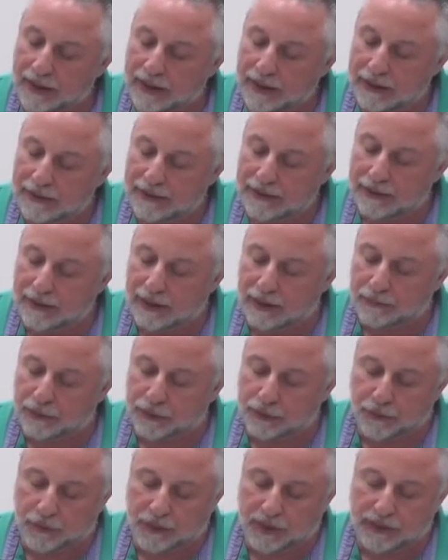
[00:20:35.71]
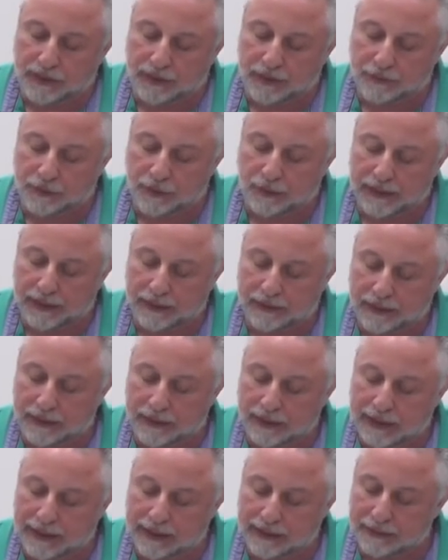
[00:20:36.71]
as a number of thinkers from
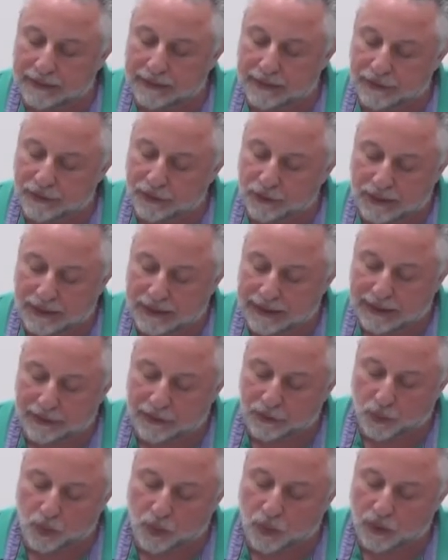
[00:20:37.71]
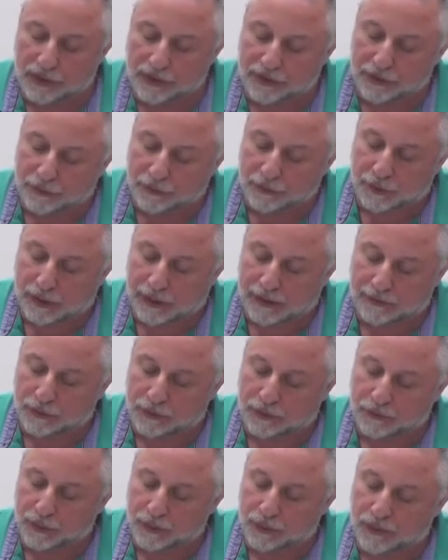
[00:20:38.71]
Heraclitus, who said war is the father
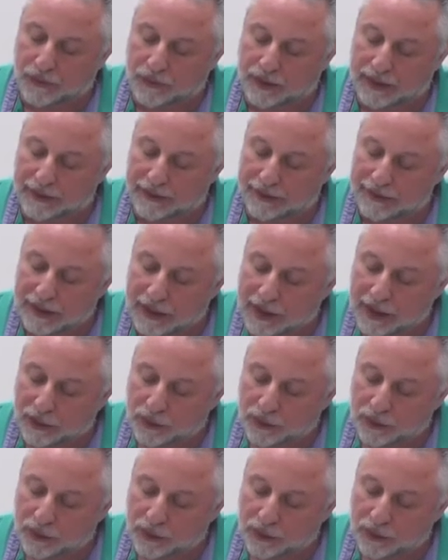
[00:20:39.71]
of all things,